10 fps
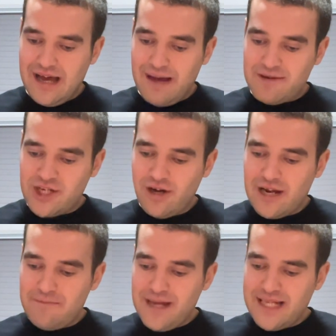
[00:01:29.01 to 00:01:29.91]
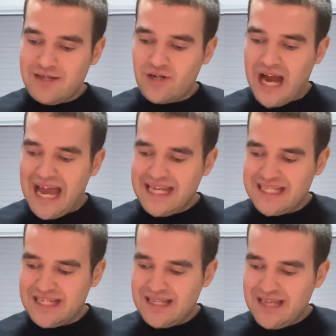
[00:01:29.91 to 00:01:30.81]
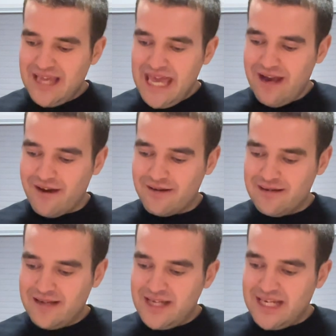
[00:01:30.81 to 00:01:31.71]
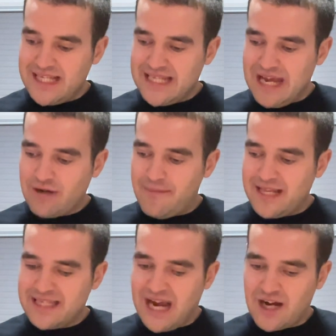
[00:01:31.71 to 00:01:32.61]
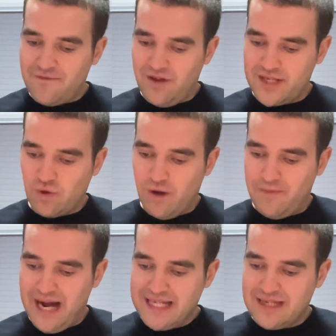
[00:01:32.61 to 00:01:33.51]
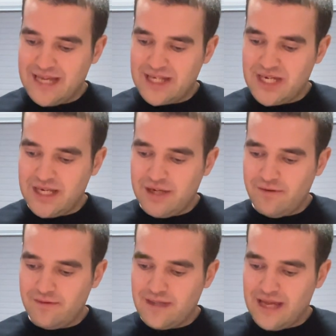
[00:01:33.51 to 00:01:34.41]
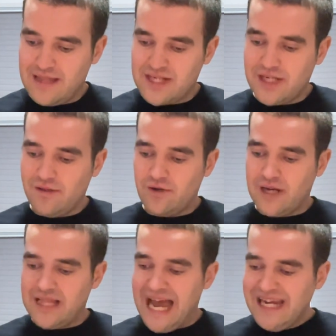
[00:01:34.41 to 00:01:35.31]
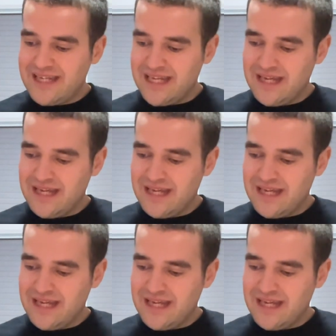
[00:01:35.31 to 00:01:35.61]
I'm sure to miss you guys. Here, she said, grabbing a stack full of scroll books that she knew Luca liked.